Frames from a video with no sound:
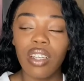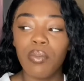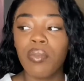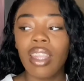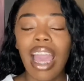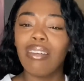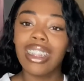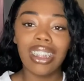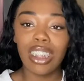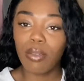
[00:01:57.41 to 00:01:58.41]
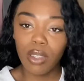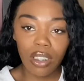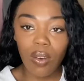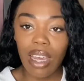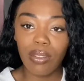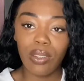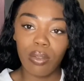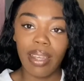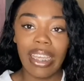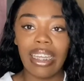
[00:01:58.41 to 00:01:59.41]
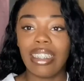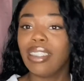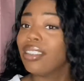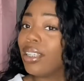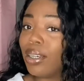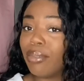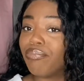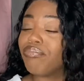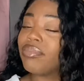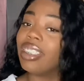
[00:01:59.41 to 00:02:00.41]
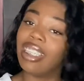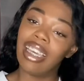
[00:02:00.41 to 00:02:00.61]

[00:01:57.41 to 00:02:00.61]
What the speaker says: I was listening to music while I was doing my hair. So, yeah.